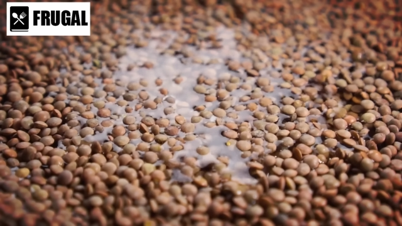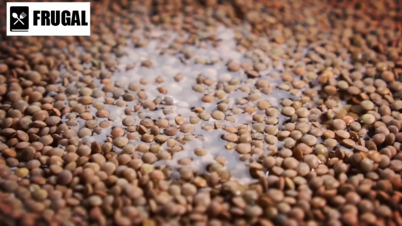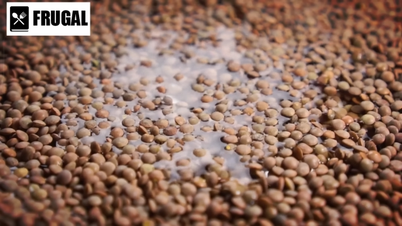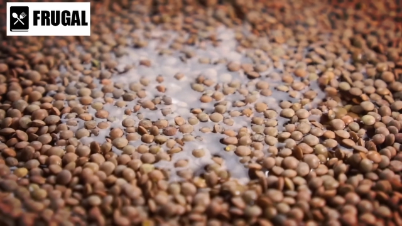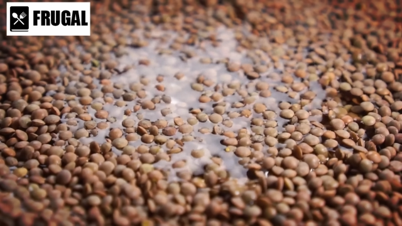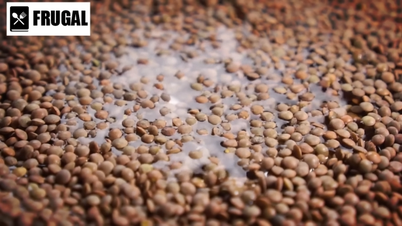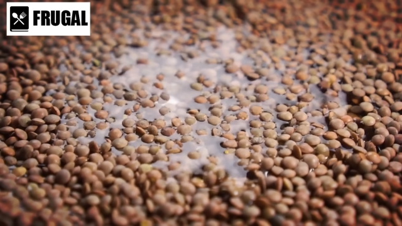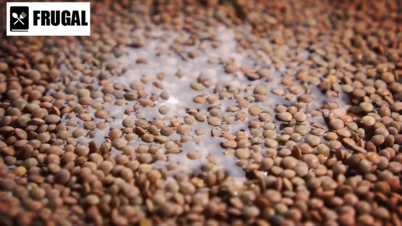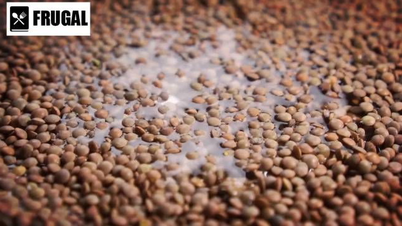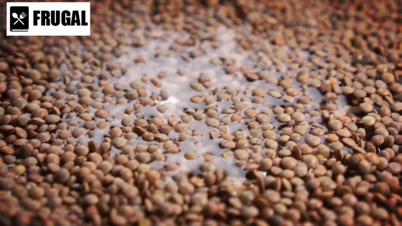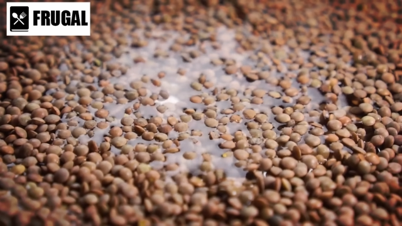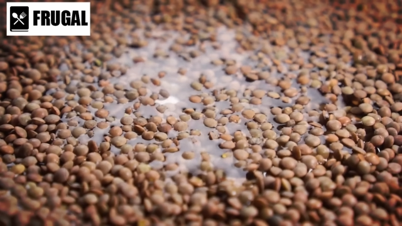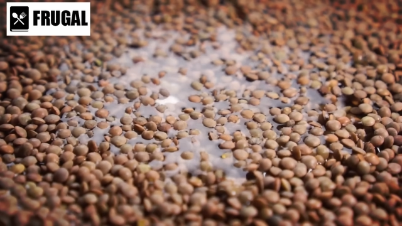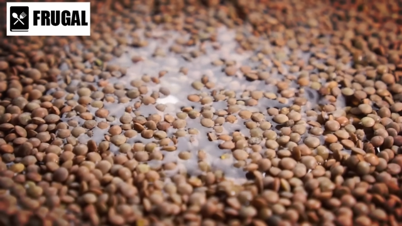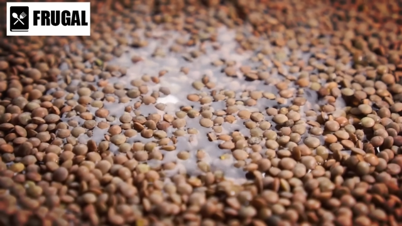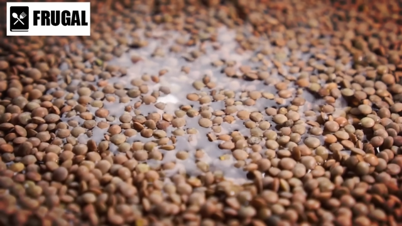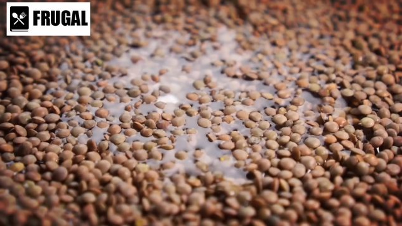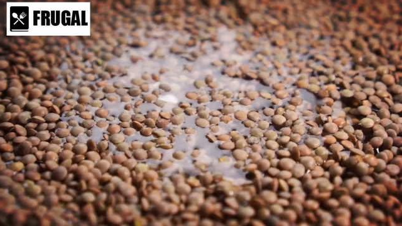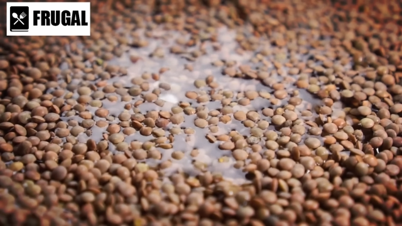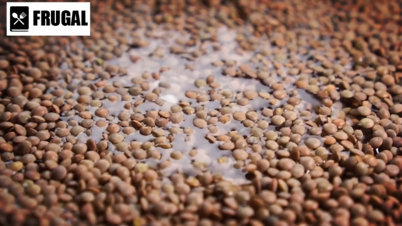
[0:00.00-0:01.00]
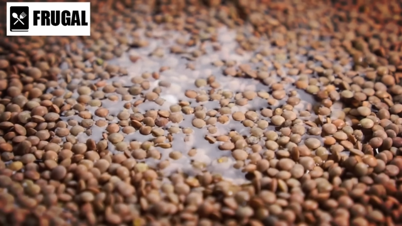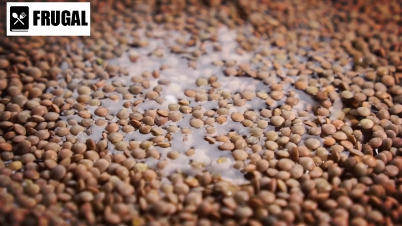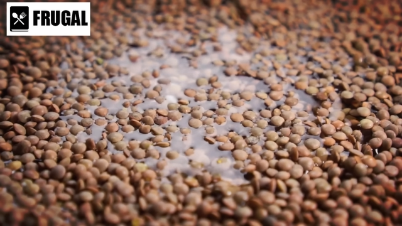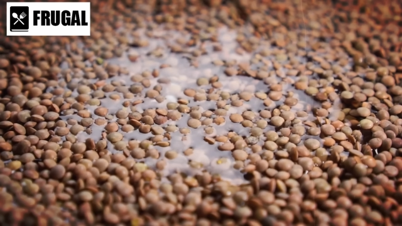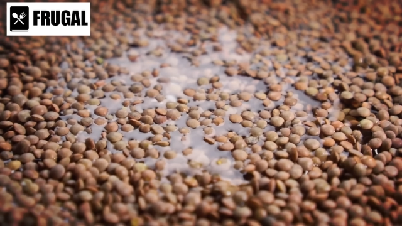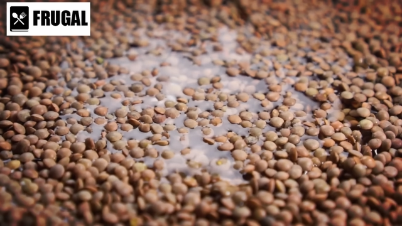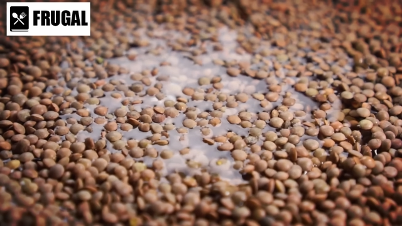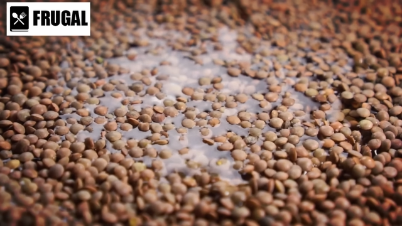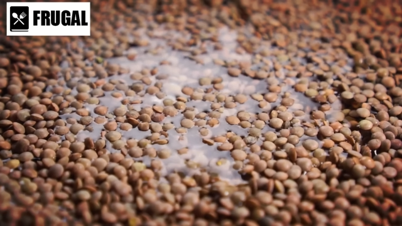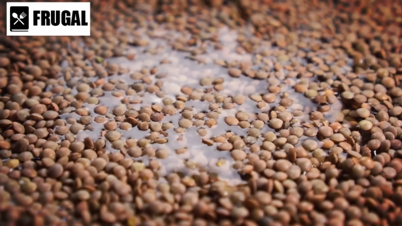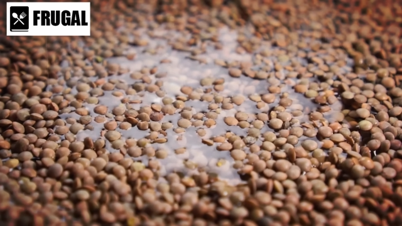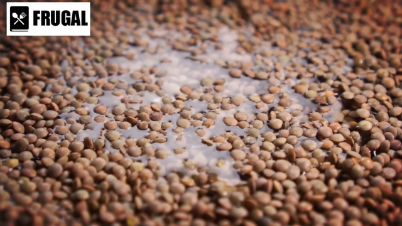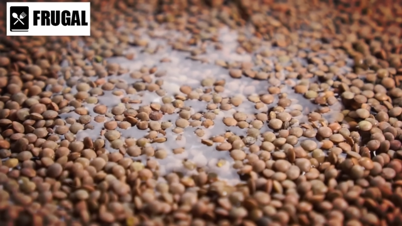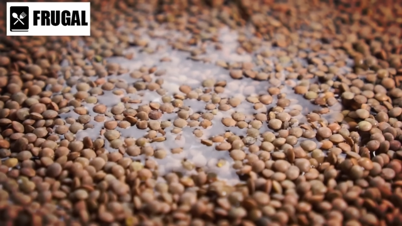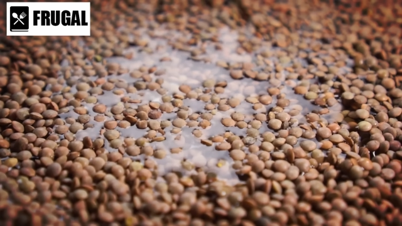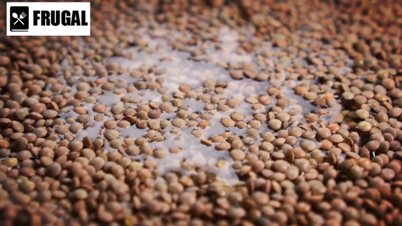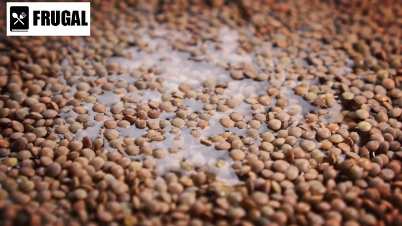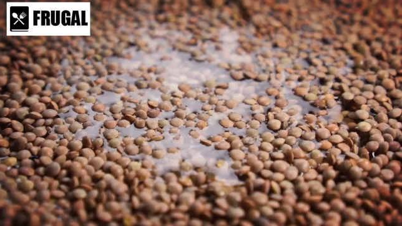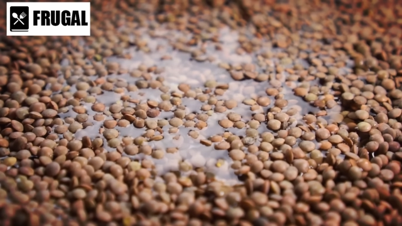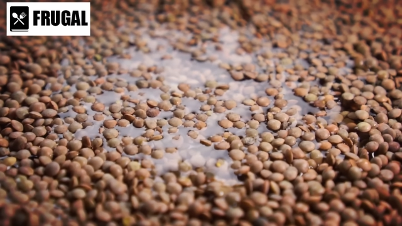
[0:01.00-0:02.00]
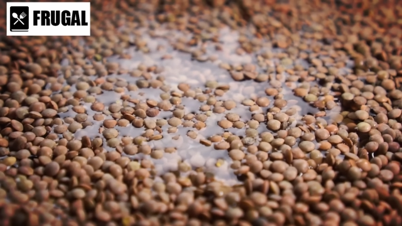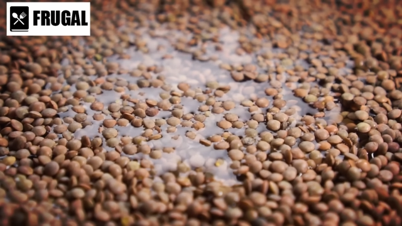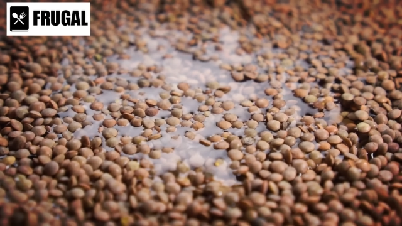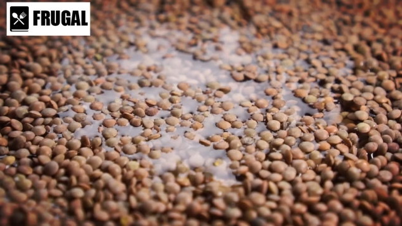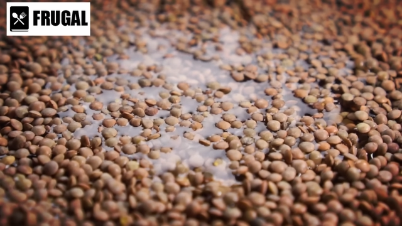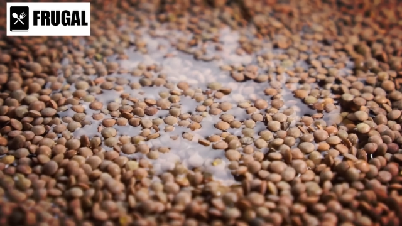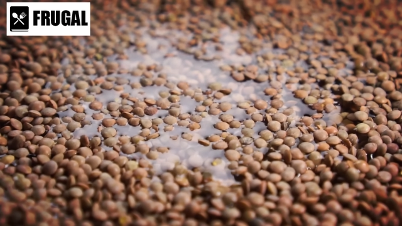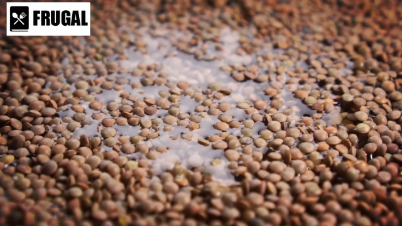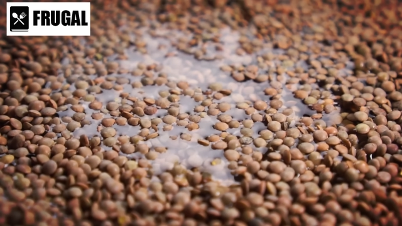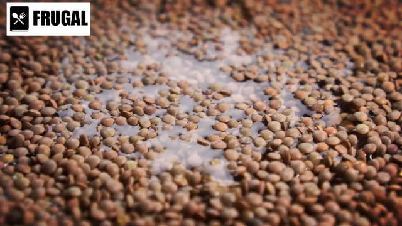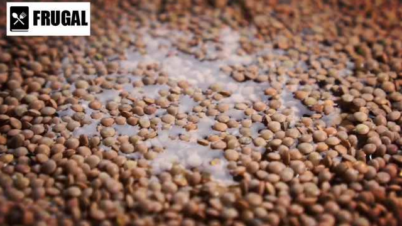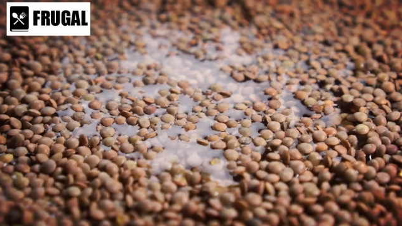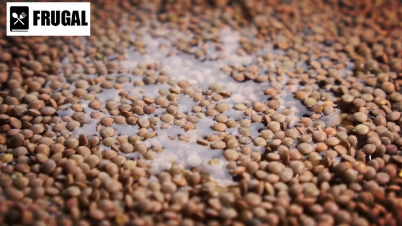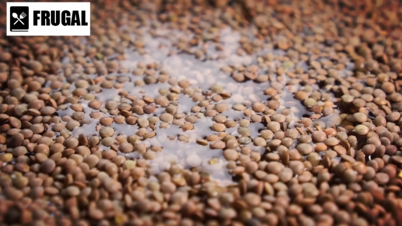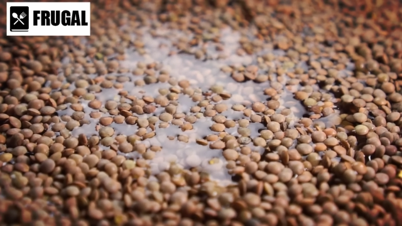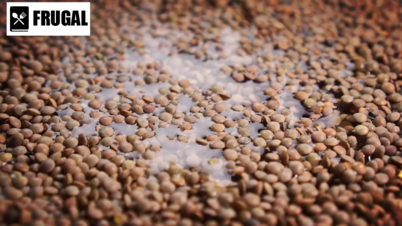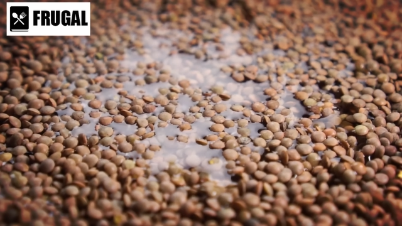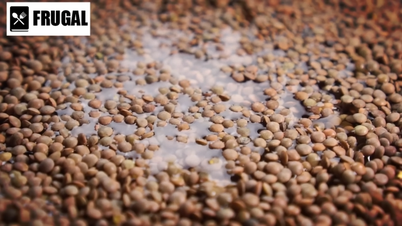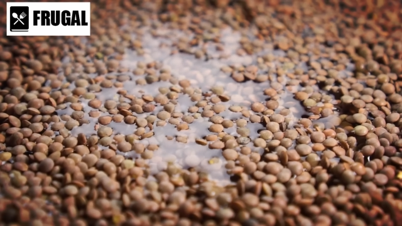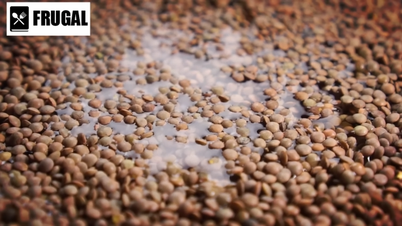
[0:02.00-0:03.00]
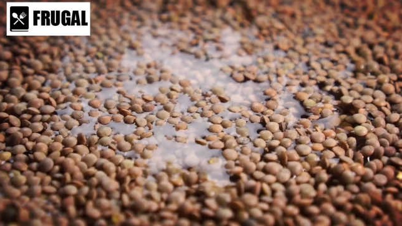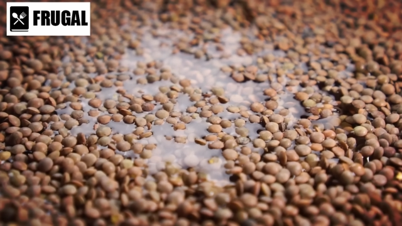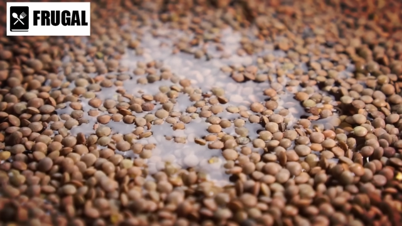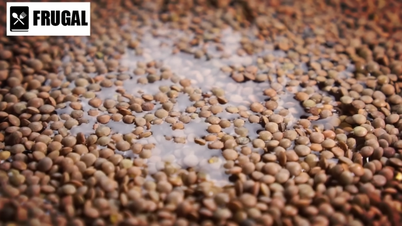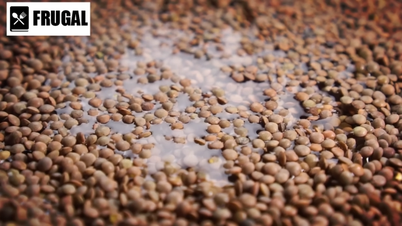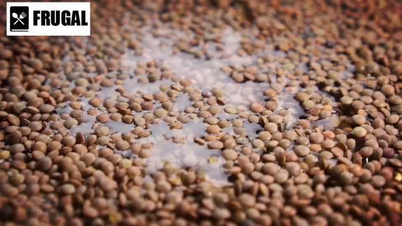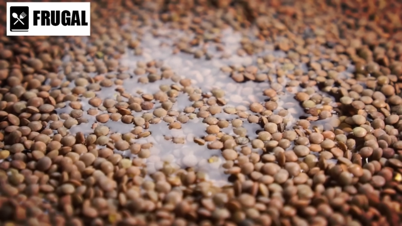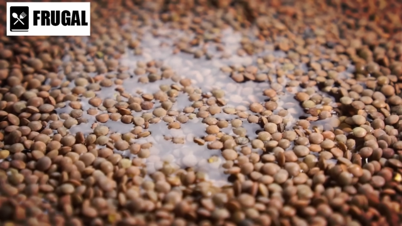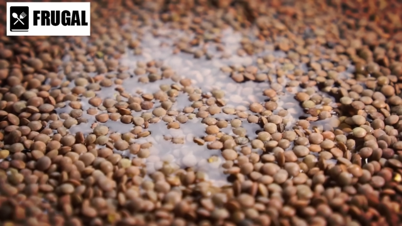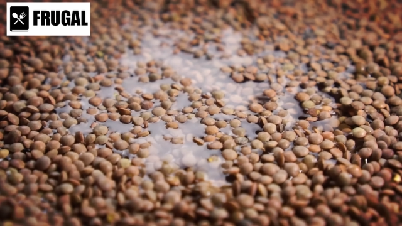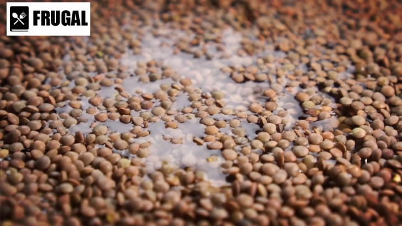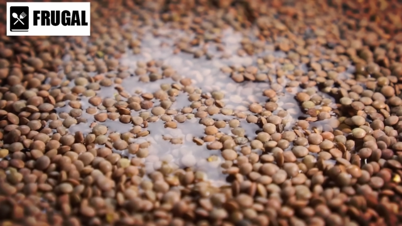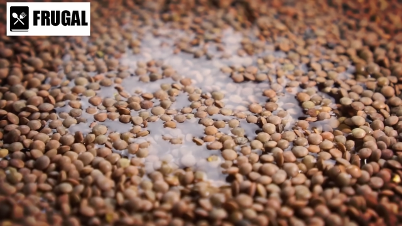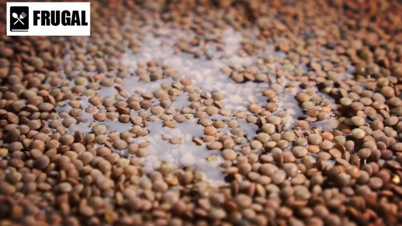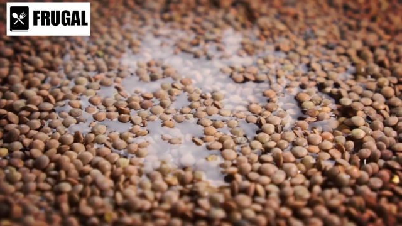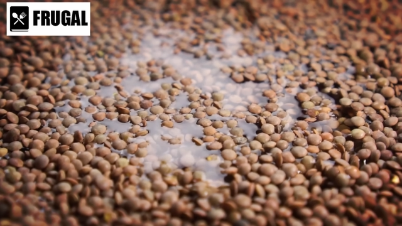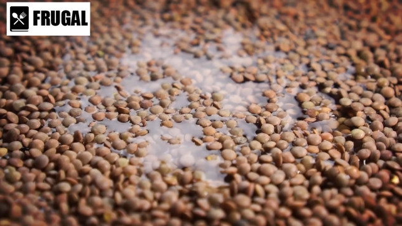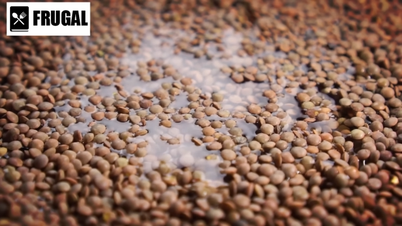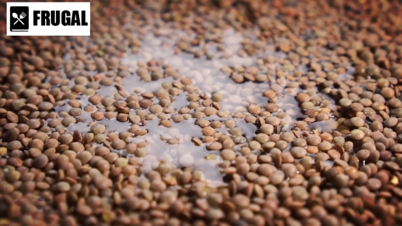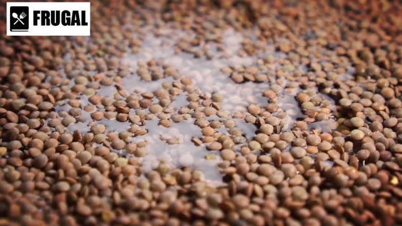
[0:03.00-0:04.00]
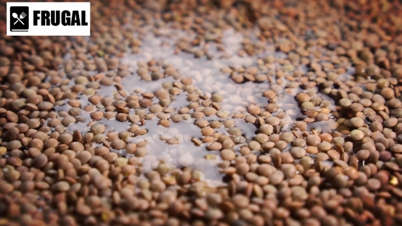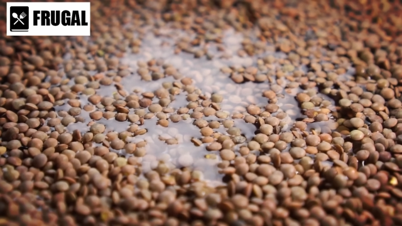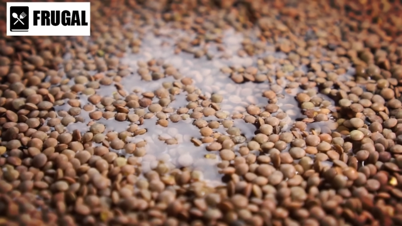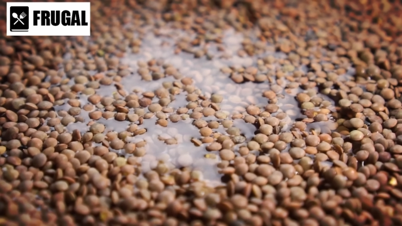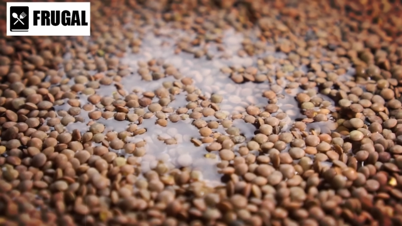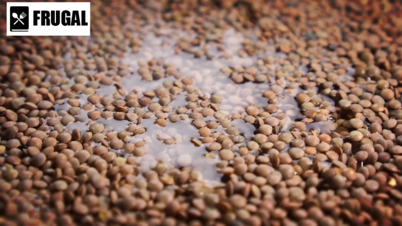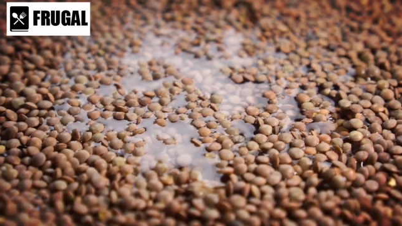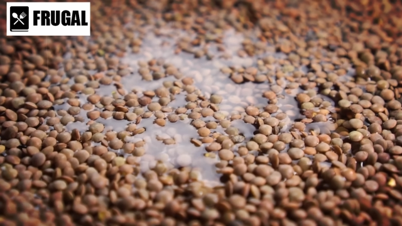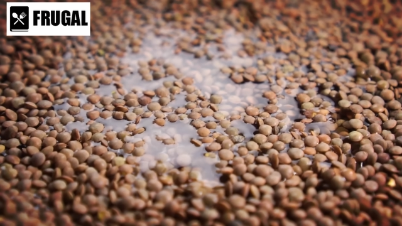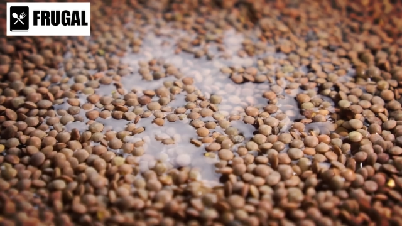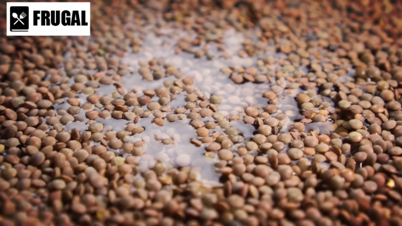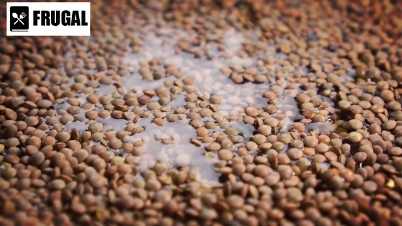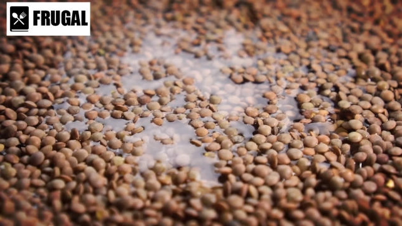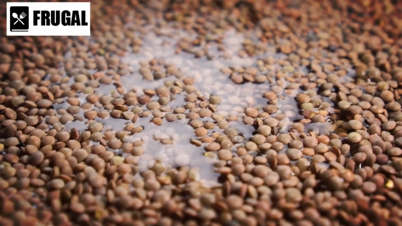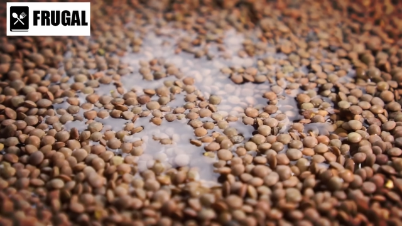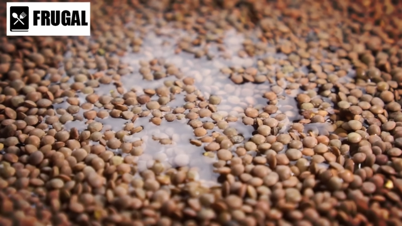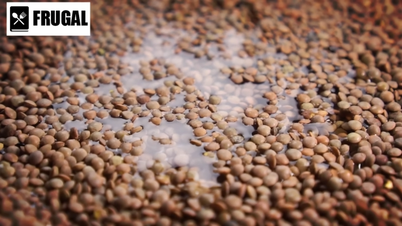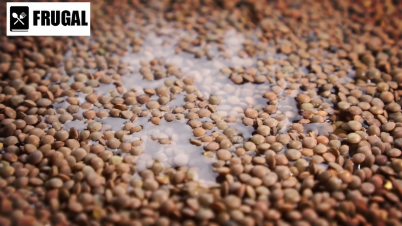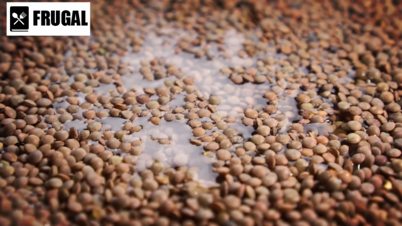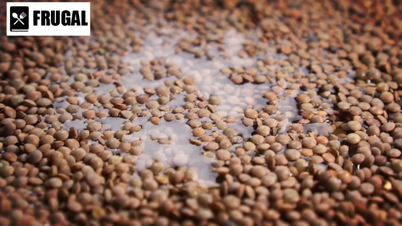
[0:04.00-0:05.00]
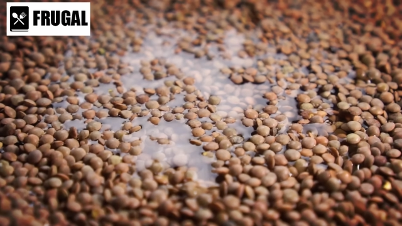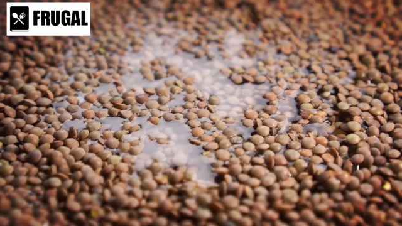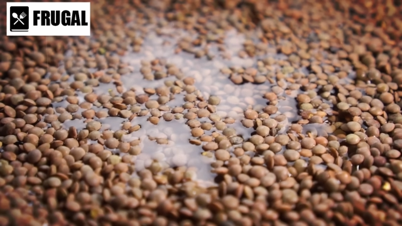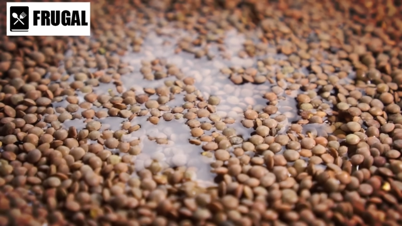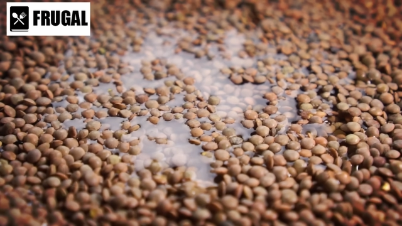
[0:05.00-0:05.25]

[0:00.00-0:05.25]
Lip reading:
(no speaker visible)